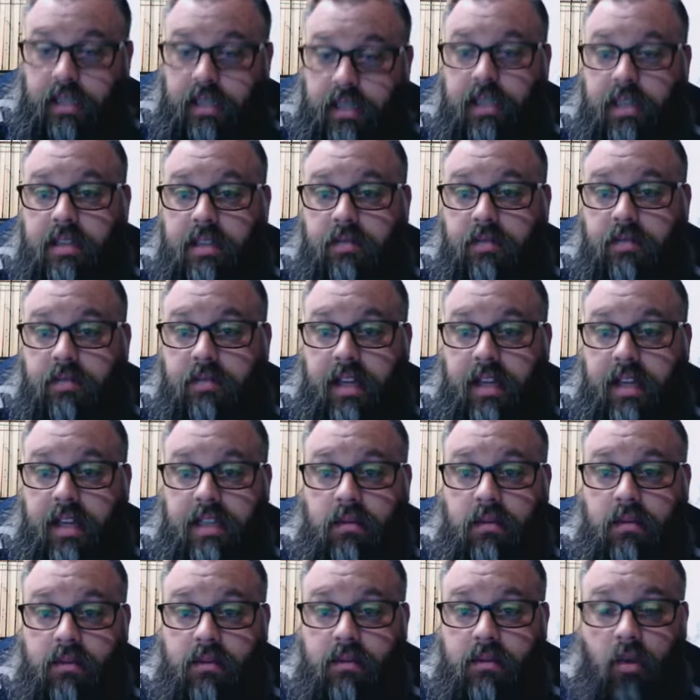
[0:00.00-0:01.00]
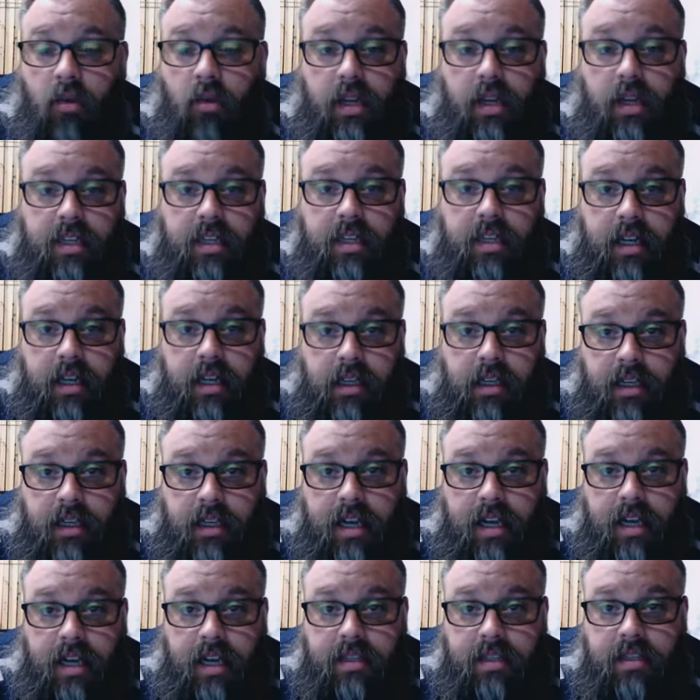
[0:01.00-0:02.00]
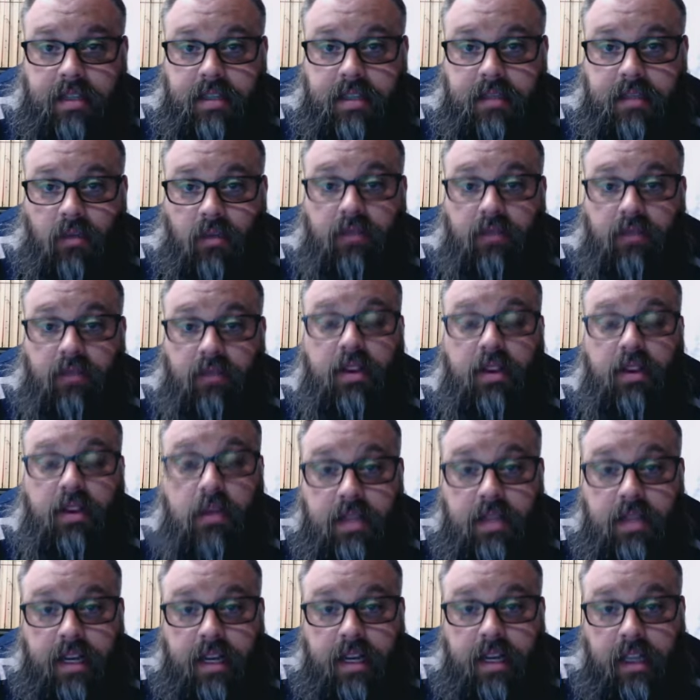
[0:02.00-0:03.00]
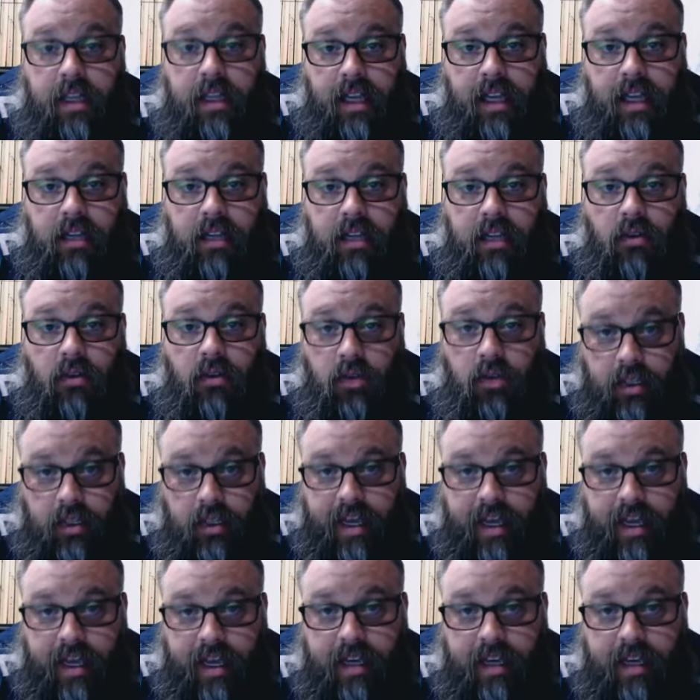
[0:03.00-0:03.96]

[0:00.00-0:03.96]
Some things that we've already done in class and some reviews that I'd like you to look at.